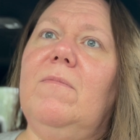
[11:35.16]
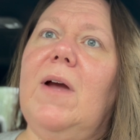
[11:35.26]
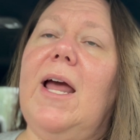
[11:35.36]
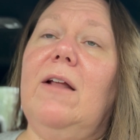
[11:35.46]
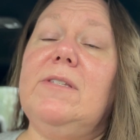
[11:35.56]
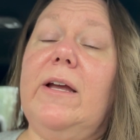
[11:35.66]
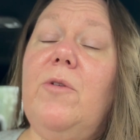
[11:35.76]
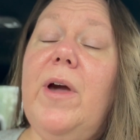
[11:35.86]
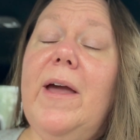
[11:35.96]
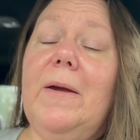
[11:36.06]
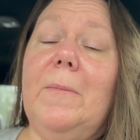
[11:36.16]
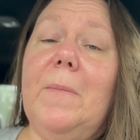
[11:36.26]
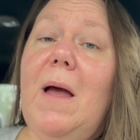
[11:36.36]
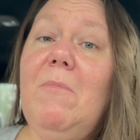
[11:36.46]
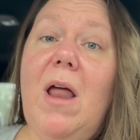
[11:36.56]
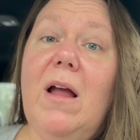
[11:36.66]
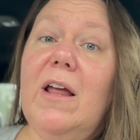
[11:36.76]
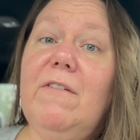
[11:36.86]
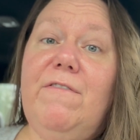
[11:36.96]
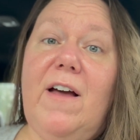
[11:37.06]
I was like, okay, I'm not
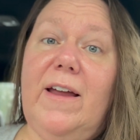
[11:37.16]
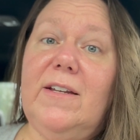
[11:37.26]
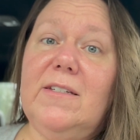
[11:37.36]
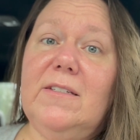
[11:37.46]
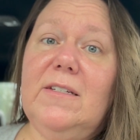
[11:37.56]
going to fight.